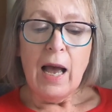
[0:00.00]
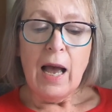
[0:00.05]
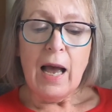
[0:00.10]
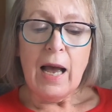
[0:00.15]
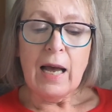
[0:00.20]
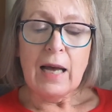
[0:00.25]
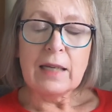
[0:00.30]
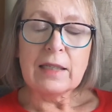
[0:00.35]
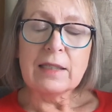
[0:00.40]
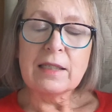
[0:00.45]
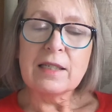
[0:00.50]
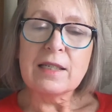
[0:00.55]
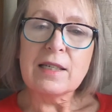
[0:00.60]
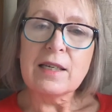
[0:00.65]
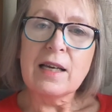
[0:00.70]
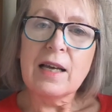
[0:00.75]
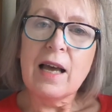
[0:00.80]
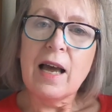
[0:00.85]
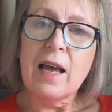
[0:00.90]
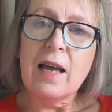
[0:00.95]
And
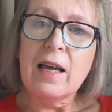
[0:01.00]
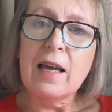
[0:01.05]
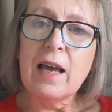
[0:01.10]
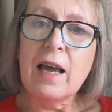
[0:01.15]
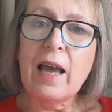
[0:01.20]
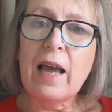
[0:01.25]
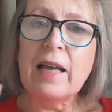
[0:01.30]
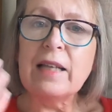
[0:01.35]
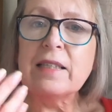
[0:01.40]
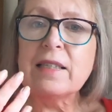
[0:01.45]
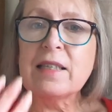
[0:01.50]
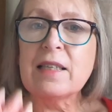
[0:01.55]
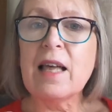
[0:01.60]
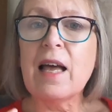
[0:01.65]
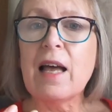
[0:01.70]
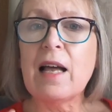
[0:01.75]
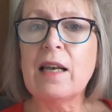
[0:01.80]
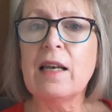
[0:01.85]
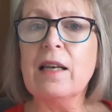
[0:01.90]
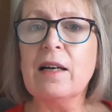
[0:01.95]
it's
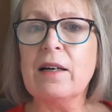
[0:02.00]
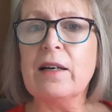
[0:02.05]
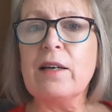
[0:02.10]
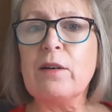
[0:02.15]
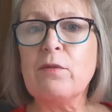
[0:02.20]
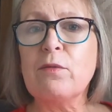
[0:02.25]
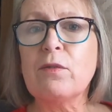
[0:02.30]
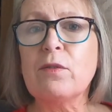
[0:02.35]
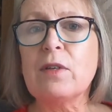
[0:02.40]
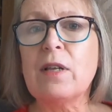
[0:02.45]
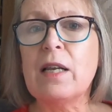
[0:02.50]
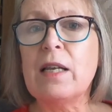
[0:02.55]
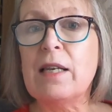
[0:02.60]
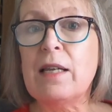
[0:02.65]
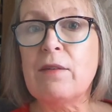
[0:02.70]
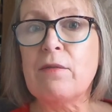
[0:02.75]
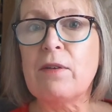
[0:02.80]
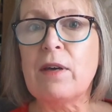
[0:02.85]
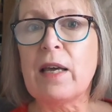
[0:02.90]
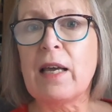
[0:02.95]
their life
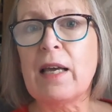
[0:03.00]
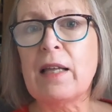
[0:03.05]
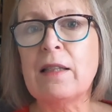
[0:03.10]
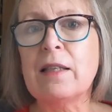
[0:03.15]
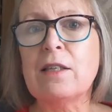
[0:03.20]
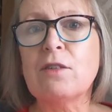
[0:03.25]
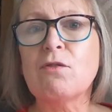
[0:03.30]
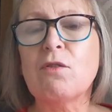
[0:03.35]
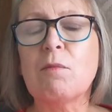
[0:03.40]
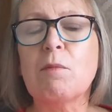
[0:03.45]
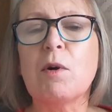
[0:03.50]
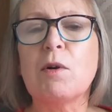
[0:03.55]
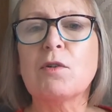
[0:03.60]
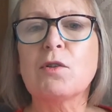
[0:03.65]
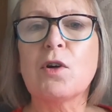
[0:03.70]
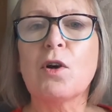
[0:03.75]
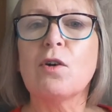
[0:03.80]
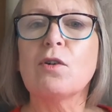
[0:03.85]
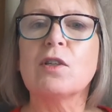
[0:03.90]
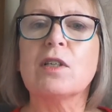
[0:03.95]
living in this
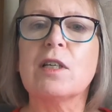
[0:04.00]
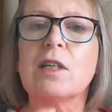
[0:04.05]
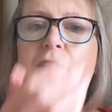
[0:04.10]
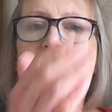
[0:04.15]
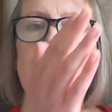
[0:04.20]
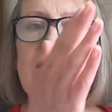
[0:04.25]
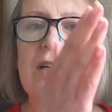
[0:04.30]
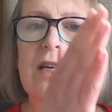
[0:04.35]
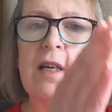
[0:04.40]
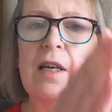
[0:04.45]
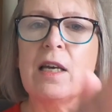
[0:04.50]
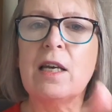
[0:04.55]
remote cottage.